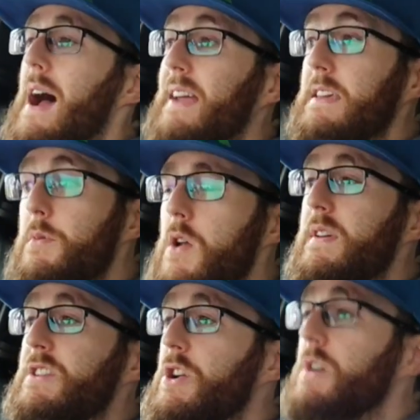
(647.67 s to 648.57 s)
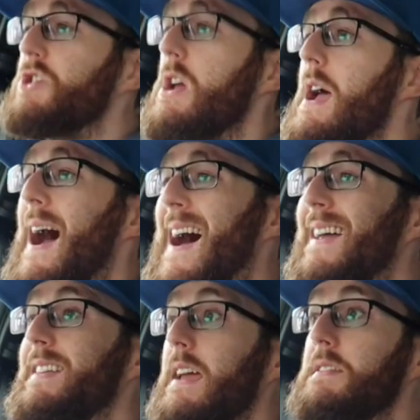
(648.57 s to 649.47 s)
I did my research,
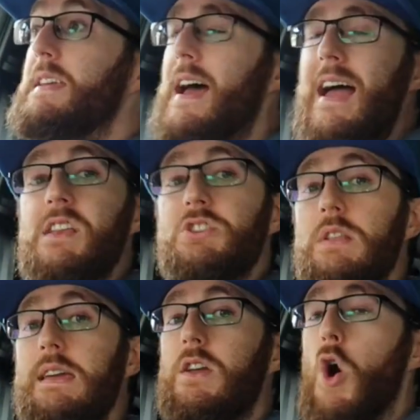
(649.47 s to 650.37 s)
and indeed I actually